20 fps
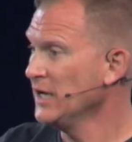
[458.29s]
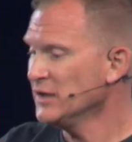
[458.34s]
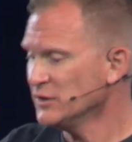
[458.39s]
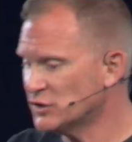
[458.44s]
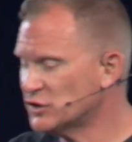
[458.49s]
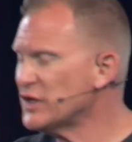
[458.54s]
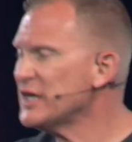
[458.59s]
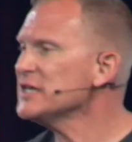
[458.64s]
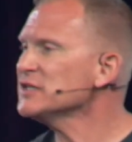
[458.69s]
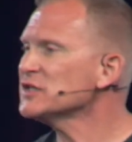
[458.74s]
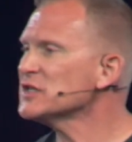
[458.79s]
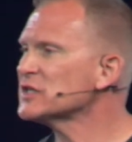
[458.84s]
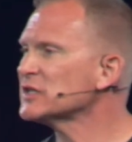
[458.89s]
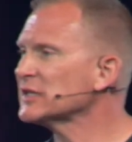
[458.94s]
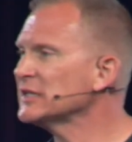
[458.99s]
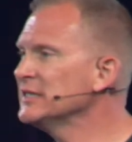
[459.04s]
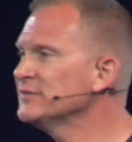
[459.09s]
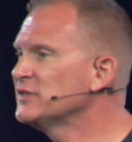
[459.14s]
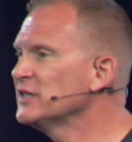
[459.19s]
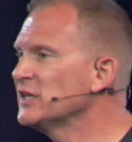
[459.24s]
Jesus
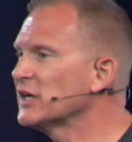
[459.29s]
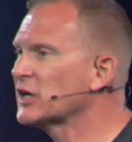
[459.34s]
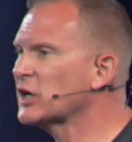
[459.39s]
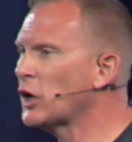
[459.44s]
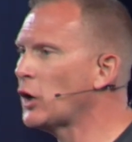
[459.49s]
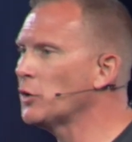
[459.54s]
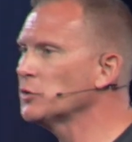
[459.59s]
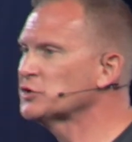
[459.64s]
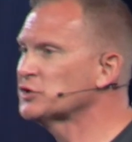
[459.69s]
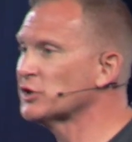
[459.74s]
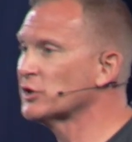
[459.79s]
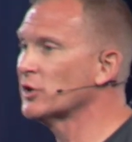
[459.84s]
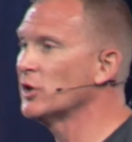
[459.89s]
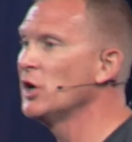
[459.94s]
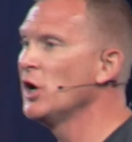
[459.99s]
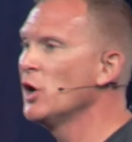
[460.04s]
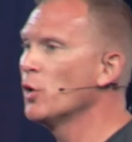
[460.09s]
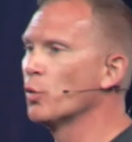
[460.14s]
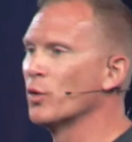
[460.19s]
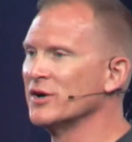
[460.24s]
lived in a culture
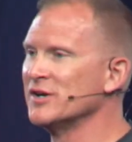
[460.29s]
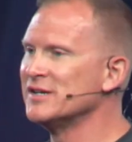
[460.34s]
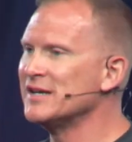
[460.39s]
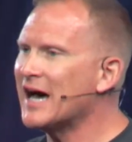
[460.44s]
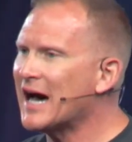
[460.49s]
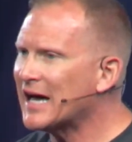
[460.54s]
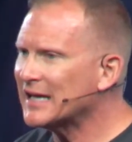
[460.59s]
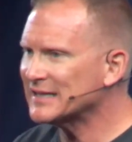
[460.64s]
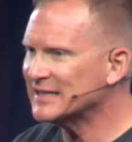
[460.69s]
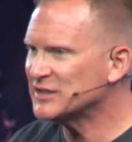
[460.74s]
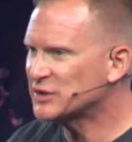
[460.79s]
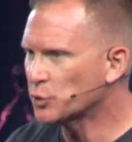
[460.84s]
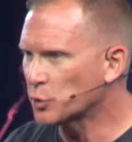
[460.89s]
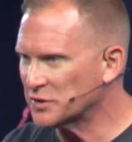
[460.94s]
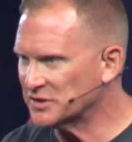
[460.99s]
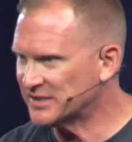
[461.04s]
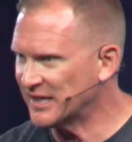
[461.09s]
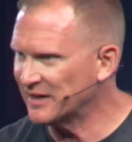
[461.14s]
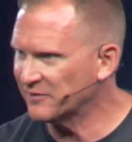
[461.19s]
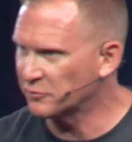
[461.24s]
where knowledge
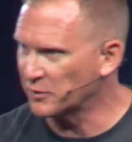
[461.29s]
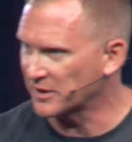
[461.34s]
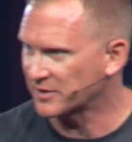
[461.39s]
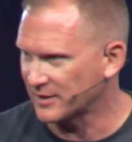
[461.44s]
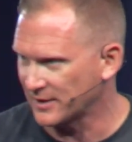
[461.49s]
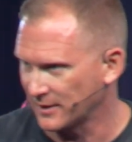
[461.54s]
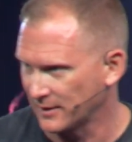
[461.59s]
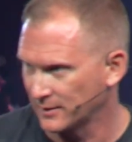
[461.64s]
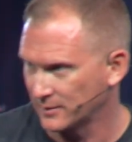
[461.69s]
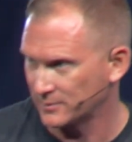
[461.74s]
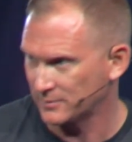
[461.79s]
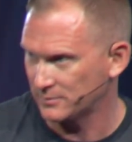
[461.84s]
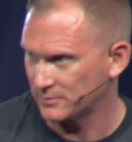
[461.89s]
was everything,